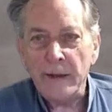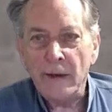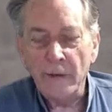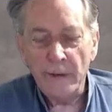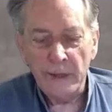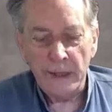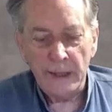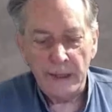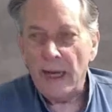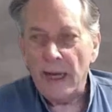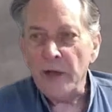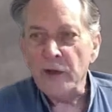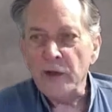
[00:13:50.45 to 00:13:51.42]
on the
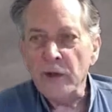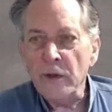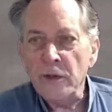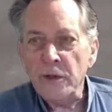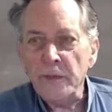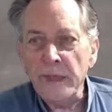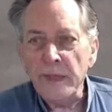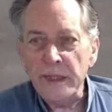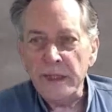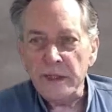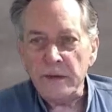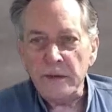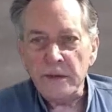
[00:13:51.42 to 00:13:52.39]
astronaut
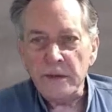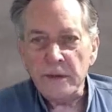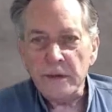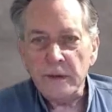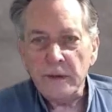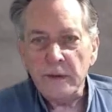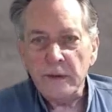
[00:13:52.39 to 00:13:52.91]
spacesuits,